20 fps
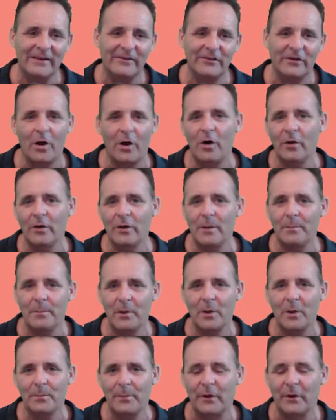it's on the
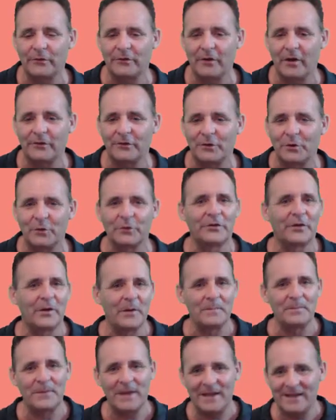blog post article.
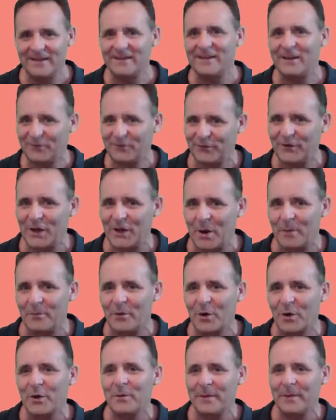So in this video, I'm
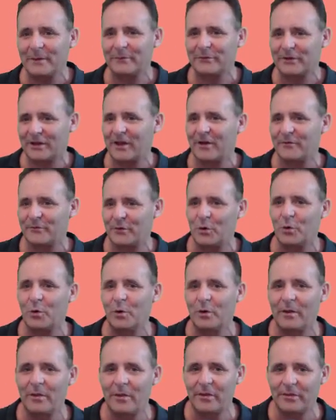not going to be able to cover
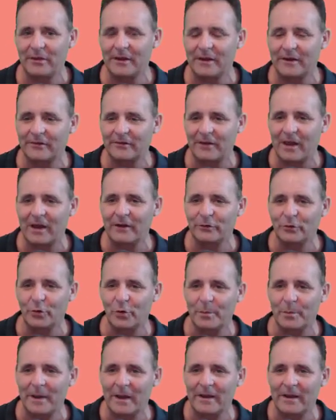all of the things I
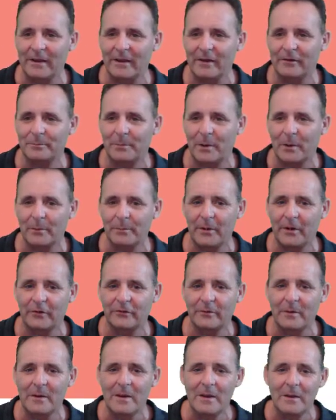talk about in this blog
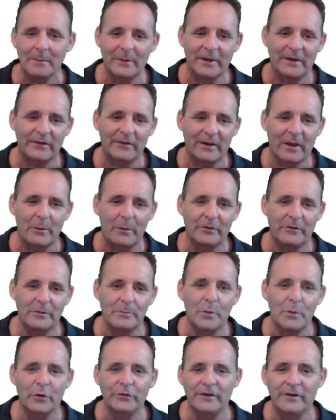post because I go into
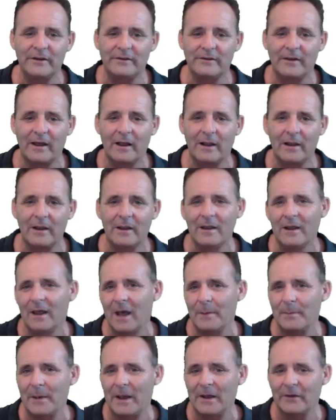more detail
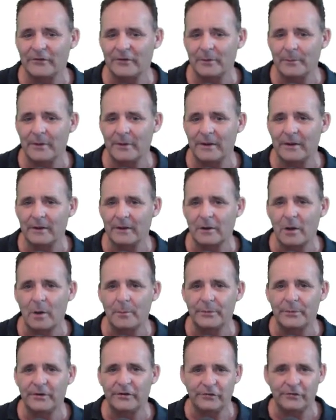about some of the
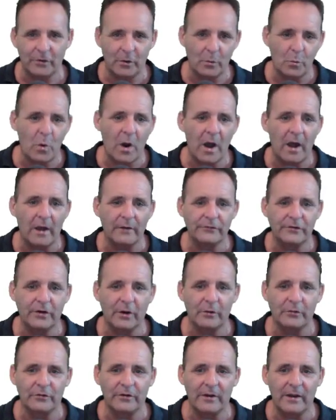competition and why I've
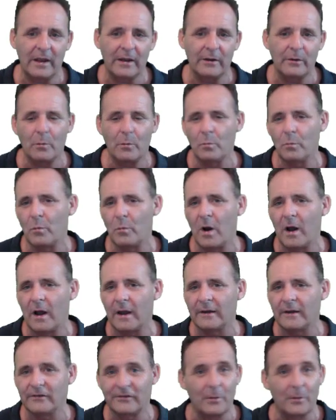chosen it and
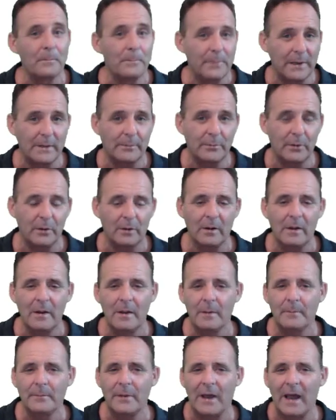why some people
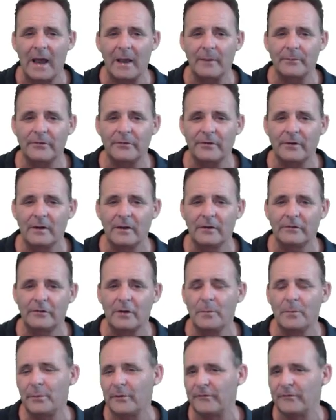perhaps
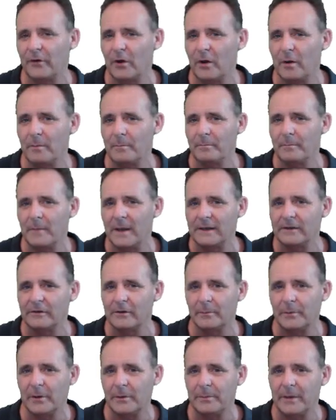don't prefer
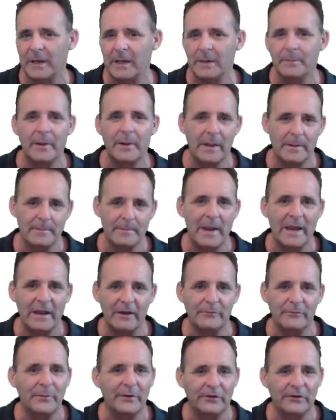MainWP, but they may
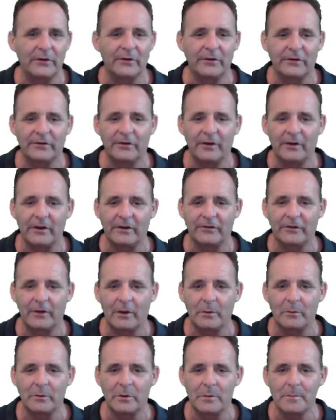have misunderstood it.
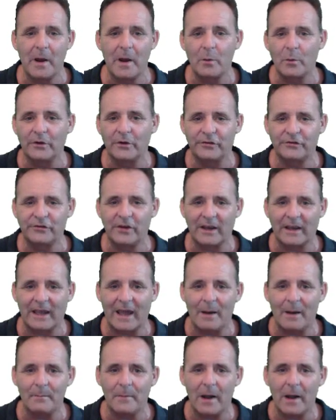So you might want to check
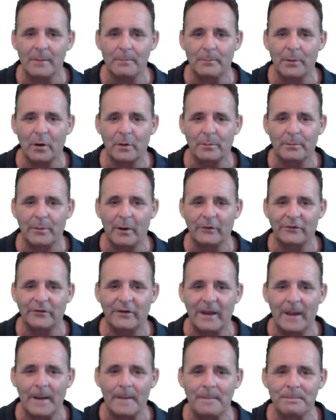out my blog
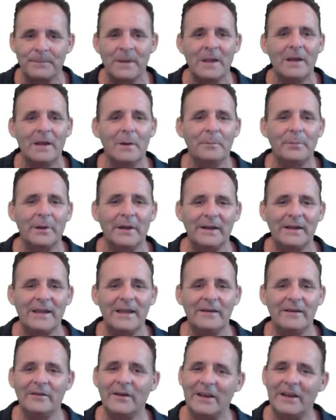post here. But
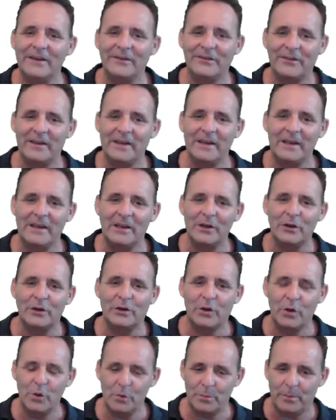here is the
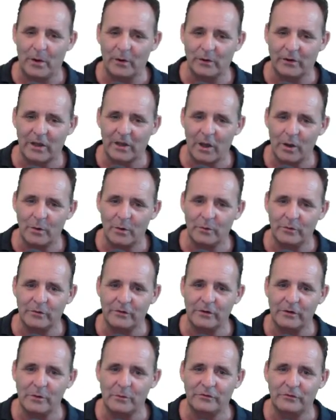coupon code.
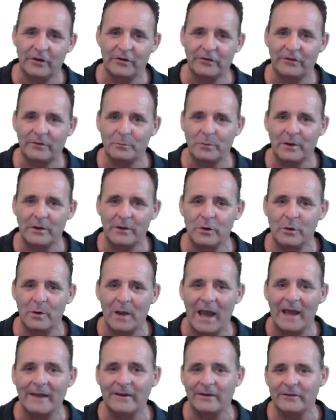You just, you
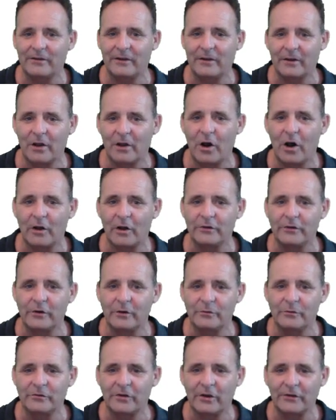add it to the cart,
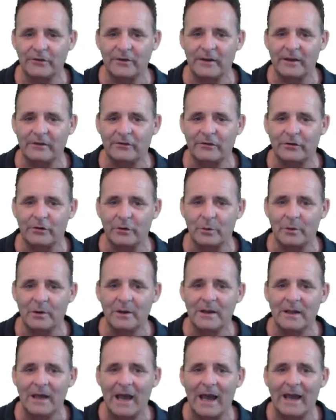you just need to
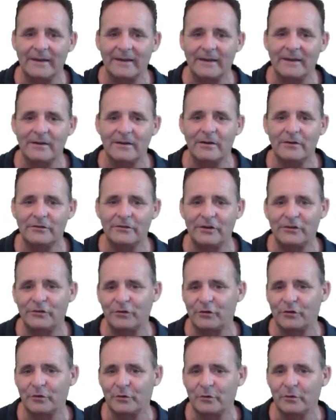add in
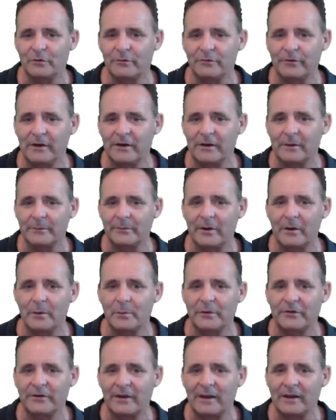Digital Freedoms, and
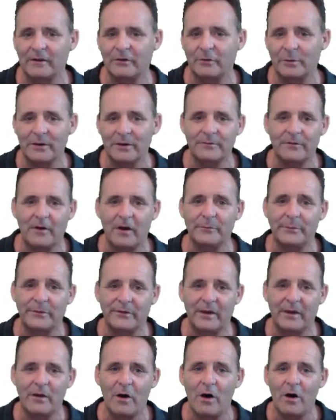it will take twenty-five
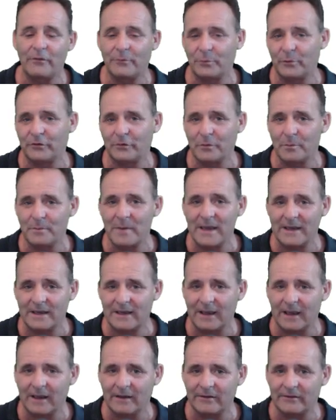percent off, which will
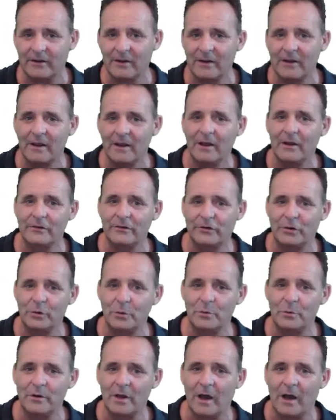make it
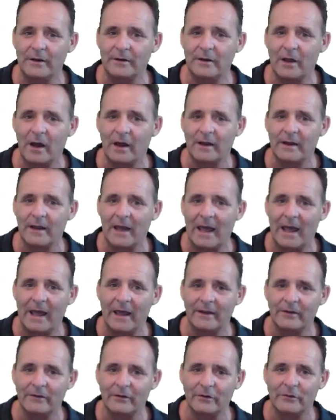two ninety-nine
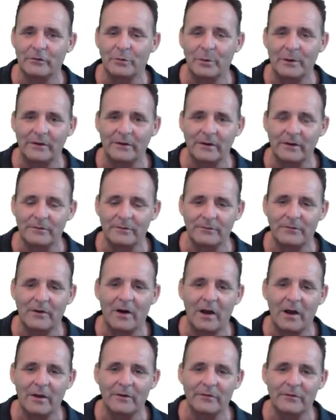and
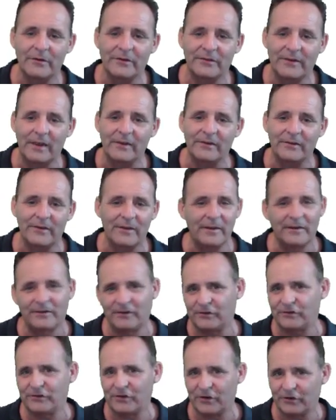twenty-five cents. And
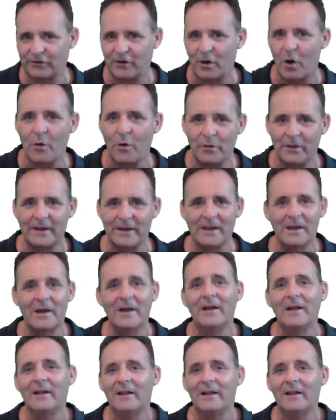this is just on the